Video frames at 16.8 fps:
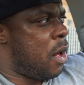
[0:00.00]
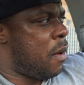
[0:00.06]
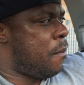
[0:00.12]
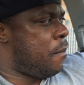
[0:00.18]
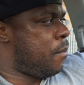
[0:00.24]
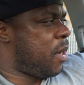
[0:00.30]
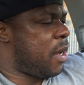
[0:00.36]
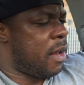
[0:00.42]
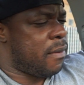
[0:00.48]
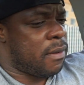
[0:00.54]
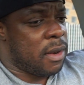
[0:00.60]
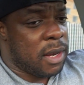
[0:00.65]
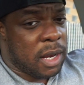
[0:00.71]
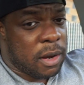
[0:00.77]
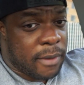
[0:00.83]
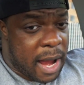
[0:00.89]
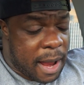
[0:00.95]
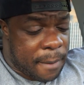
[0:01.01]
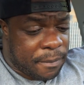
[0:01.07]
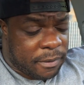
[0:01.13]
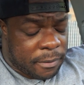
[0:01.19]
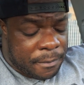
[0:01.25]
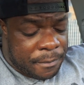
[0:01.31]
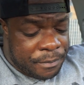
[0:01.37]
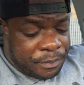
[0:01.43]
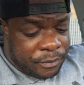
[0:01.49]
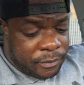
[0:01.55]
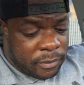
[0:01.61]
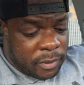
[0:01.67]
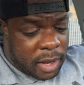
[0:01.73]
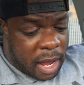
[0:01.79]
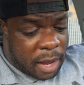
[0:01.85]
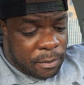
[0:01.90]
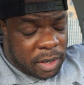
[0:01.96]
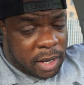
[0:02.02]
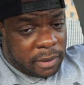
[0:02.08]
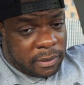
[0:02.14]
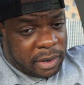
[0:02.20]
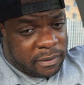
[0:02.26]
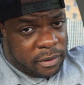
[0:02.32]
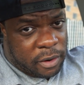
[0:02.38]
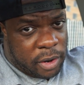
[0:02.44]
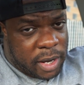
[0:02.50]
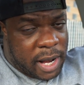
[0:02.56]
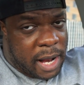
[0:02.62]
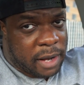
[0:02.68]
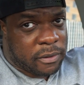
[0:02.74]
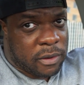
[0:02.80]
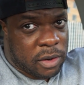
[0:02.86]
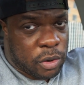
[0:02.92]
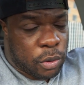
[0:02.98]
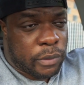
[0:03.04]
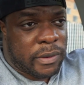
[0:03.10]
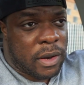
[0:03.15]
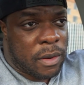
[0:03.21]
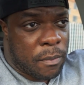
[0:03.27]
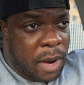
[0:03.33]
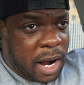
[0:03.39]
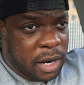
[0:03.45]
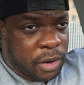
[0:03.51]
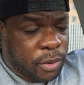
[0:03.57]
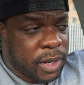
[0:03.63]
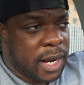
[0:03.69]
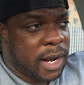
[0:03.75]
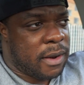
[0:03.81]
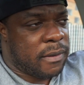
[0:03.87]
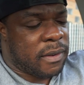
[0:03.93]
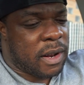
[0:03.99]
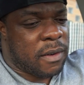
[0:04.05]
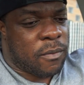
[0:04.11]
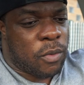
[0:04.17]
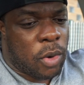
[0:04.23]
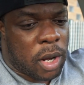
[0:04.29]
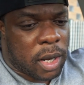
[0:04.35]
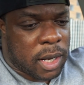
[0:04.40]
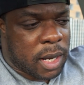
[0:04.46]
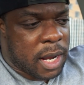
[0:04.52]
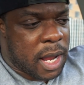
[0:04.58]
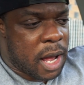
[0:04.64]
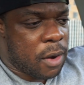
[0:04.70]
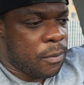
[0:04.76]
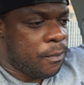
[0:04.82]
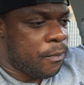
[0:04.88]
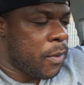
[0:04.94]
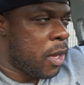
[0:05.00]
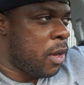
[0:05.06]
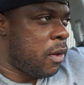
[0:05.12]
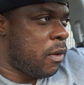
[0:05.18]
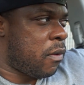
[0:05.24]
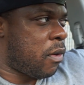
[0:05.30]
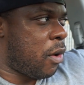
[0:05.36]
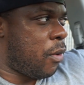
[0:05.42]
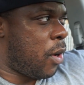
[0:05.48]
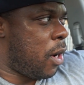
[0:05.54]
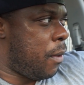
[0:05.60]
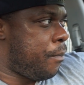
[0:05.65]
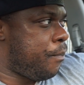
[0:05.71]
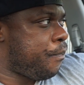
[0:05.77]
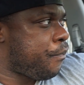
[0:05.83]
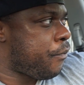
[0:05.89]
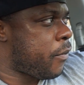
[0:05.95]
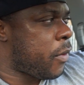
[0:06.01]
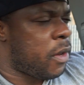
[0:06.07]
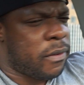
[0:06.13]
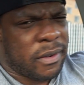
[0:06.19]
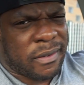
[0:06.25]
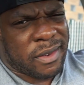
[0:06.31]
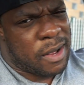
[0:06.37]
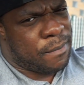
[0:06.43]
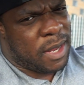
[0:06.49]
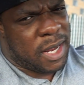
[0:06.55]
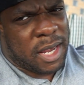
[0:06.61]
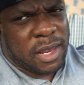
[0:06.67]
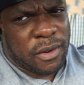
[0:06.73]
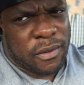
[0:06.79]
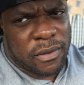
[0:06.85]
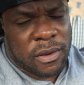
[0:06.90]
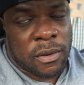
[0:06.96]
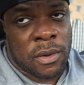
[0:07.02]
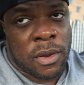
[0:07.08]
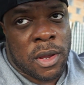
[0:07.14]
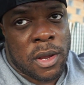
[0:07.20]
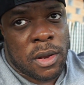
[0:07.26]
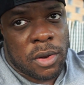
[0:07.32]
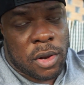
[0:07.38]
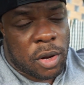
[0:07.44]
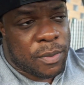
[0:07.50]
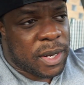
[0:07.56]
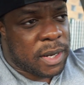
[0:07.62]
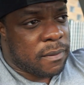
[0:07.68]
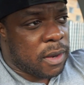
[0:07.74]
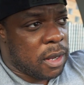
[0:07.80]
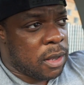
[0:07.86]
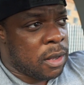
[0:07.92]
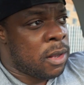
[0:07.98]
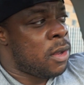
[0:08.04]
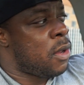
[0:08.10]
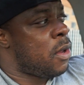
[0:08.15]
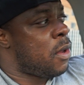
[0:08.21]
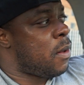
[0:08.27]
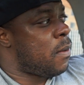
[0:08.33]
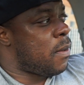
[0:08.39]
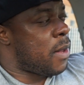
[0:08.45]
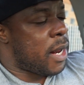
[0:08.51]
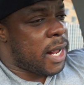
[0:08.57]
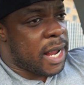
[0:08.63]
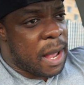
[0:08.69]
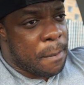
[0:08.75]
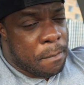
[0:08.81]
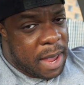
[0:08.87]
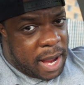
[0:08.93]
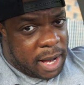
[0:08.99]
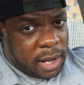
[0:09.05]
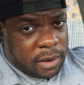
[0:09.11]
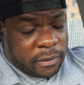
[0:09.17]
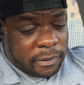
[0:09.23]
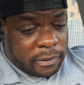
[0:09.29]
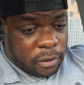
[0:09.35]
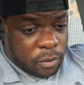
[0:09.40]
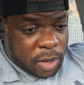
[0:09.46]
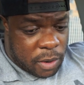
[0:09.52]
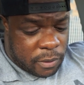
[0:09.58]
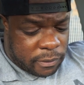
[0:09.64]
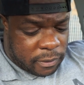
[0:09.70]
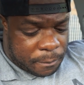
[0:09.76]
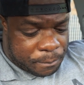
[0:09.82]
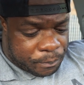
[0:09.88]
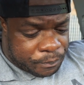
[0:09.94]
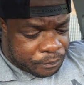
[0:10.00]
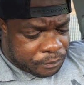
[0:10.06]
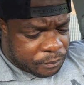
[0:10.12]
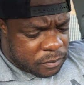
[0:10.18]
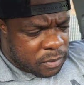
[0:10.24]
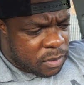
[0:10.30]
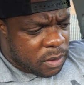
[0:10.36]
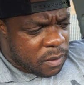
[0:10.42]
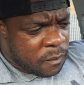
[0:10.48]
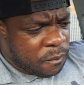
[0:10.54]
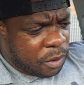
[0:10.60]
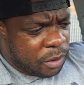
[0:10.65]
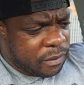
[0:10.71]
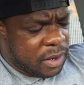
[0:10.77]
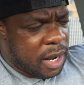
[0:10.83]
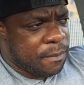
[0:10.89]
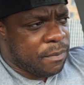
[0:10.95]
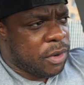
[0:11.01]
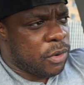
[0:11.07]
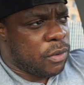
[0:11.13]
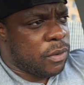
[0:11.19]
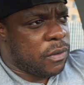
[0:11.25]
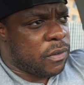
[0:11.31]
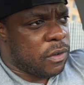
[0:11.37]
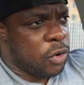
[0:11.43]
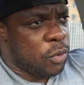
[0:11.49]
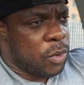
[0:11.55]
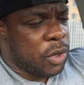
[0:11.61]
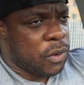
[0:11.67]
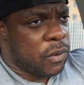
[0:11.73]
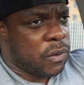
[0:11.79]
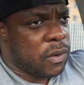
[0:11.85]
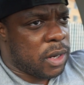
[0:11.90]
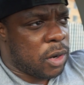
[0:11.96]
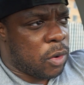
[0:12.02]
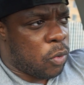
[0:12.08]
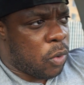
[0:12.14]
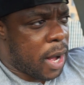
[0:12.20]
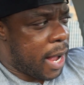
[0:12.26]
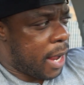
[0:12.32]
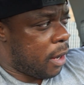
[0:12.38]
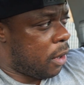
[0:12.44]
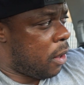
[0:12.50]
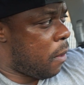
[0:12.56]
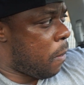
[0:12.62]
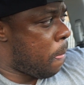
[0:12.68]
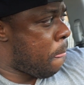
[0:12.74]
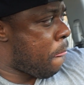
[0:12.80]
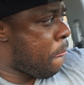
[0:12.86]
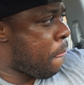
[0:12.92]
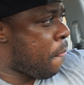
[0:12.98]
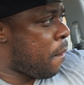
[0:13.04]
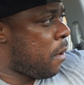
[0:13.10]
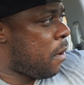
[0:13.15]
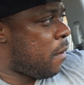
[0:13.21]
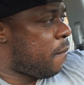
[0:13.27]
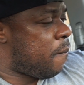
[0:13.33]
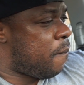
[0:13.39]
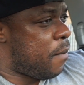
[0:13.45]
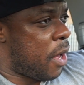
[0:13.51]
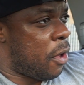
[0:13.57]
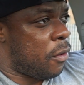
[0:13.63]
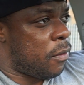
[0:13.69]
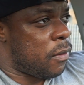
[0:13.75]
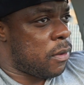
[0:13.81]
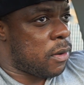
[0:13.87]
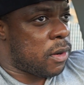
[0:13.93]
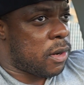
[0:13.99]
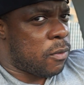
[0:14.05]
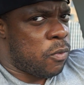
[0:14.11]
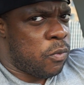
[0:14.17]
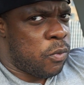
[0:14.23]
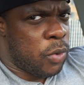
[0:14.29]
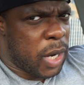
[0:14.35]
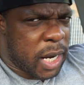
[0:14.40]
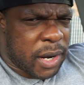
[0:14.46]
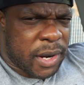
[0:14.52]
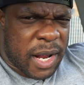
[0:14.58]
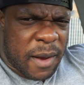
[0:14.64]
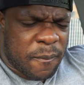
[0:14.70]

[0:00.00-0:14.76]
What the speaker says: because of the knee wraps, and because I started actually using the mono again instead of walking out. So it's just something I get used to. No big deal. Then I got back into sumos. First time doing sumos in a while. Felt weird at